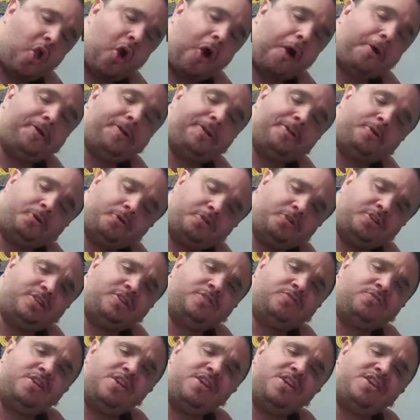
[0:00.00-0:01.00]
We'll get all the
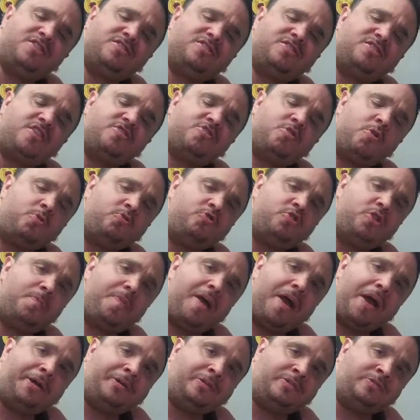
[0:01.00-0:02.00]
ingredients I told you
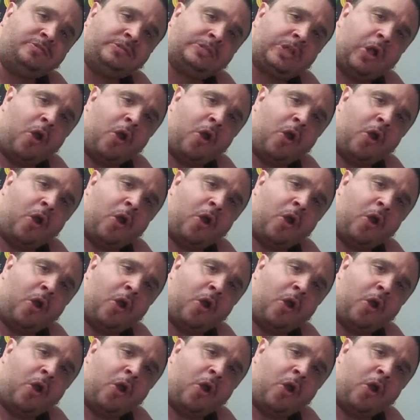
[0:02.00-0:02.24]
about.